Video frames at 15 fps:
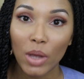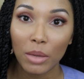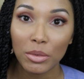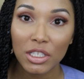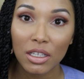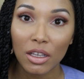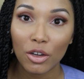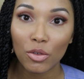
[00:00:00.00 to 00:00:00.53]
I'm
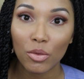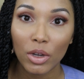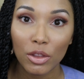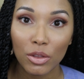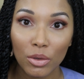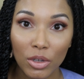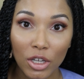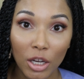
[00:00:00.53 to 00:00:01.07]
just going to run
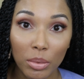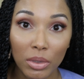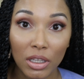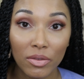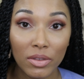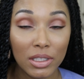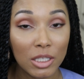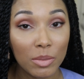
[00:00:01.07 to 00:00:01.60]
through a couple
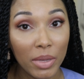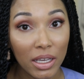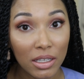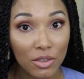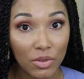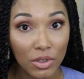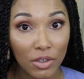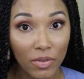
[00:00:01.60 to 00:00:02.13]
of the
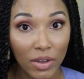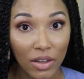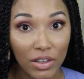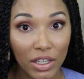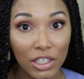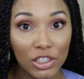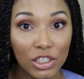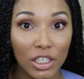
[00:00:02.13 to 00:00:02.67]
specs for the
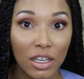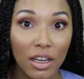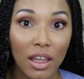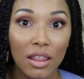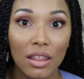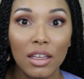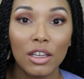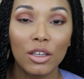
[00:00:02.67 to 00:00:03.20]
foundation
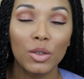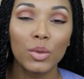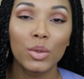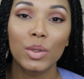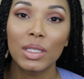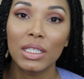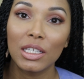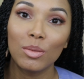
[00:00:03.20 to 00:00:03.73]
and then you
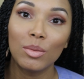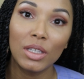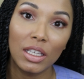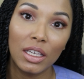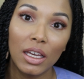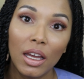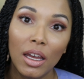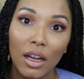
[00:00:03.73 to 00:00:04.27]
will see
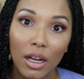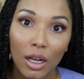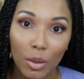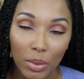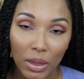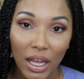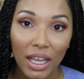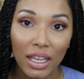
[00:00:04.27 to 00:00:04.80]
me
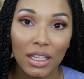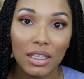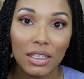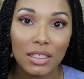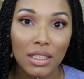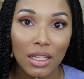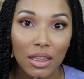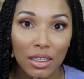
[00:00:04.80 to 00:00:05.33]
apply
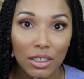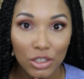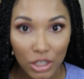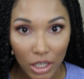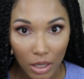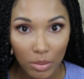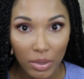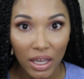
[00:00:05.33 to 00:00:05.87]
it and then
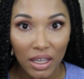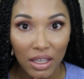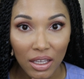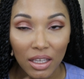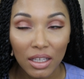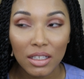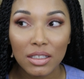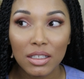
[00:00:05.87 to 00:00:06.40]
check back
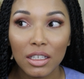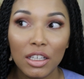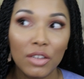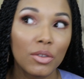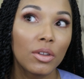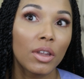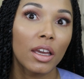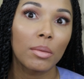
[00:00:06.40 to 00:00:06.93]
in to
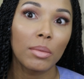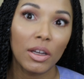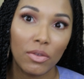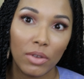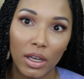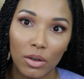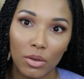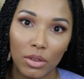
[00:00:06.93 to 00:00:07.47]
give you like my
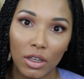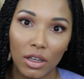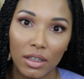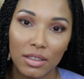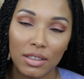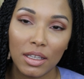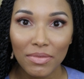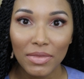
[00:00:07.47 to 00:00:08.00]
final
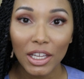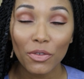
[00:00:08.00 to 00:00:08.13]
thoughts.